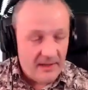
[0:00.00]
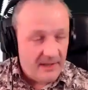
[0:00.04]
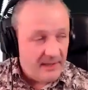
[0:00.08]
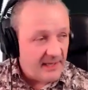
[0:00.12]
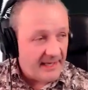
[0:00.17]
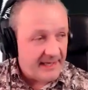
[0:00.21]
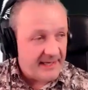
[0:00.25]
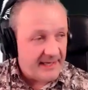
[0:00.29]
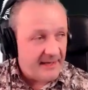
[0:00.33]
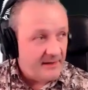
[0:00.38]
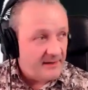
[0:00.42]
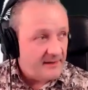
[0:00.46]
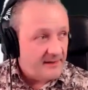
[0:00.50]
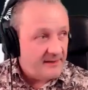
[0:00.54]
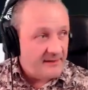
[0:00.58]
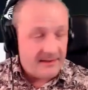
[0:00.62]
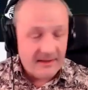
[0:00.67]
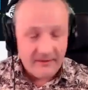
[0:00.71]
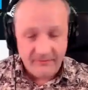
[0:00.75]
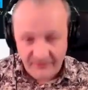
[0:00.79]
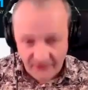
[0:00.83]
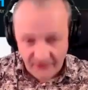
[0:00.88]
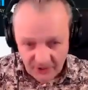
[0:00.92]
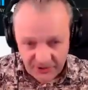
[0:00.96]
Like,
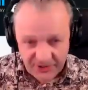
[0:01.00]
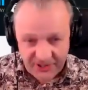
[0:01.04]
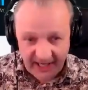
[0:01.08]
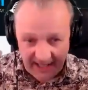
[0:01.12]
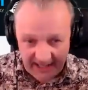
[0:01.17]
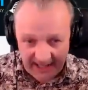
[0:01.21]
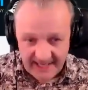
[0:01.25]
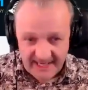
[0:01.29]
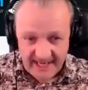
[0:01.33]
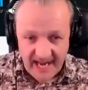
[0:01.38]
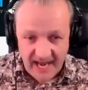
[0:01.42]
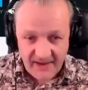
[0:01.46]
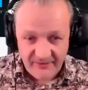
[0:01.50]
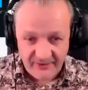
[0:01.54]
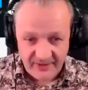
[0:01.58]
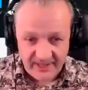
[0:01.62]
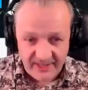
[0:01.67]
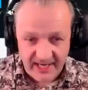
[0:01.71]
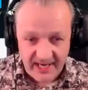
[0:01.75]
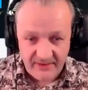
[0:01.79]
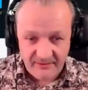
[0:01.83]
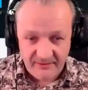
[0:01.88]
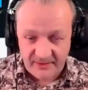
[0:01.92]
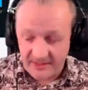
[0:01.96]
first I get an
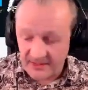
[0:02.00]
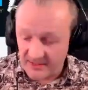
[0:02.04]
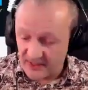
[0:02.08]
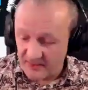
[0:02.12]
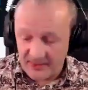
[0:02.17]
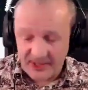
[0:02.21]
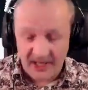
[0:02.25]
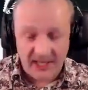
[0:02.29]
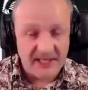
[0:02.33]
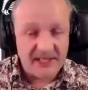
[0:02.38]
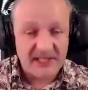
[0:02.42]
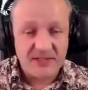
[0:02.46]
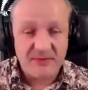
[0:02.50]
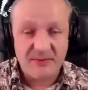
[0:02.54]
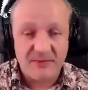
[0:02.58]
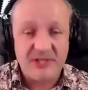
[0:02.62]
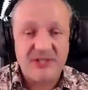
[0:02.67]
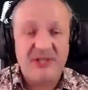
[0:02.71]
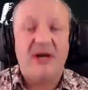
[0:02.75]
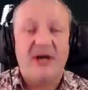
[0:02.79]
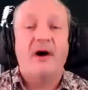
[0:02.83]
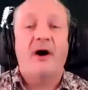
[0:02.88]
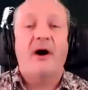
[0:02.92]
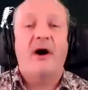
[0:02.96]
affidavit. To be honest with
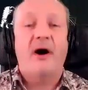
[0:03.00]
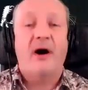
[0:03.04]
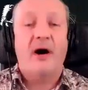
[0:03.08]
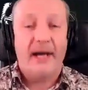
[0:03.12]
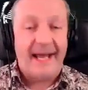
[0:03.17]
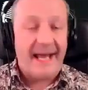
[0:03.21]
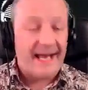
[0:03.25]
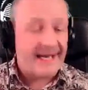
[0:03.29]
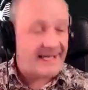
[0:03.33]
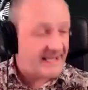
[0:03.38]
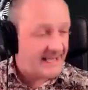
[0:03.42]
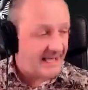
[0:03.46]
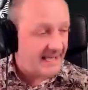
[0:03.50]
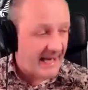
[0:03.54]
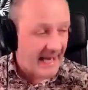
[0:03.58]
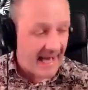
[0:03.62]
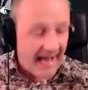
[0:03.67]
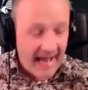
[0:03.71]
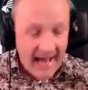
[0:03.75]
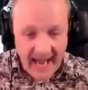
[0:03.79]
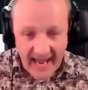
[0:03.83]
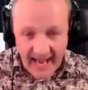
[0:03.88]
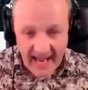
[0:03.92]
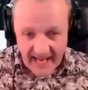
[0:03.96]
you, I had to
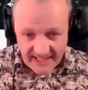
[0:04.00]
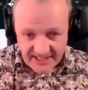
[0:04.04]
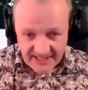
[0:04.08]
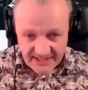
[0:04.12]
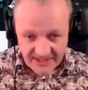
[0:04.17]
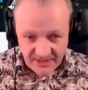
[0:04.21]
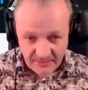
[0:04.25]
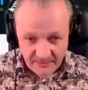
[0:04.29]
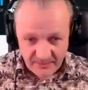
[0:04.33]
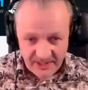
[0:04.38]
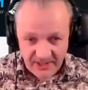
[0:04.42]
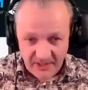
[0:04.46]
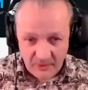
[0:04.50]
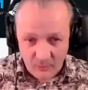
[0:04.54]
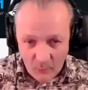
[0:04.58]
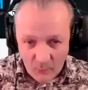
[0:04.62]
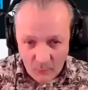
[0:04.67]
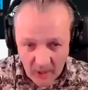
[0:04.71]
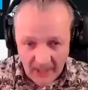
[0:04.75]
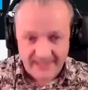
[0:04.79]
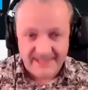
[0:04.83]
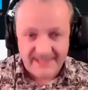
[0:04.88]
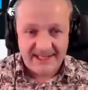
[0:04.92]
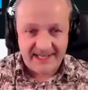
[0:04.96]
ask somebody,
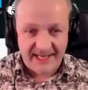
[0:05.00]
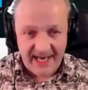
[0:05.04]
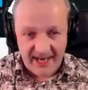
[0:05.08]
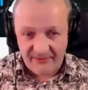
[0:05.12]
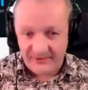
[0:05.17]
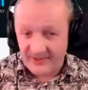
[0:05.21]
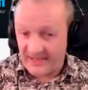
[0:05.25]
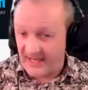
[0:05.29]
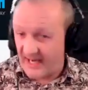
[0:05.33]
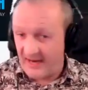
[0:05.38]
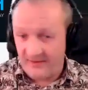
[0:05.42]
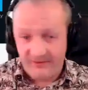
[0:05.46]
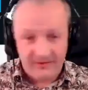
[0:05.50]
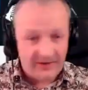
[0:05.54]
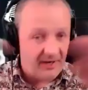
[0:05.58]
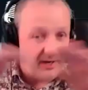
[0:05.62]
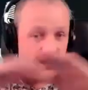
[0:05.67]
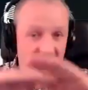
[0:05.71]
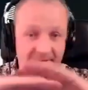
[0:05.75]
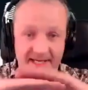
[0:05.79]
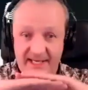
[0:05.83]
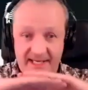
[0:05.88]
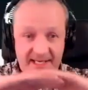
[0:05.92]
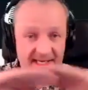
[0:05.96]
what's an affidavit?
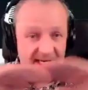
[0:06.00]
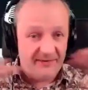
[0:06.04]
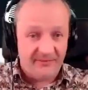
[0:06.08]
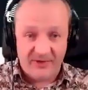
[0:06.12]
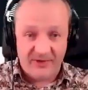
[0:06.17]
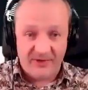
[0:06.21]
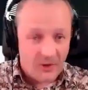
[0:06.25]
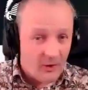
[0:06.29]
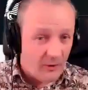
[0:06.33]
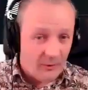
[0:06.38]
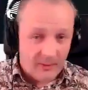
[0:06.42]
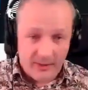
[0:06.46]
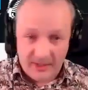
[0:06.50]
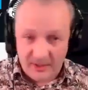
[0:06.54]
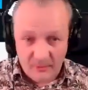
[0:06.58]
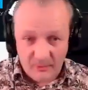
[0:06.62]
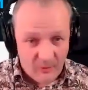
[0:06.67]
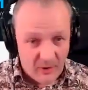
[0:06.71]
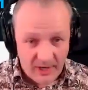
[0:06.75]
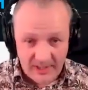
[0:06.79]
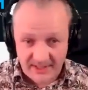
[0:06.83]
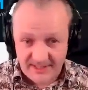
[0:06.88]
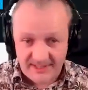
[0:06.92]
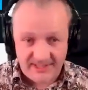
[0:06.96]
I didn't even know what it
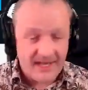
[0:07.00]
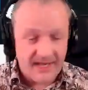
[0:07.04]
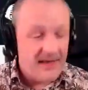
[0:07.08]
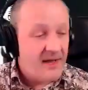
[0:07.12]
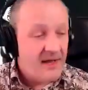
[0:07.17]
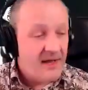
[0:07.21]
was.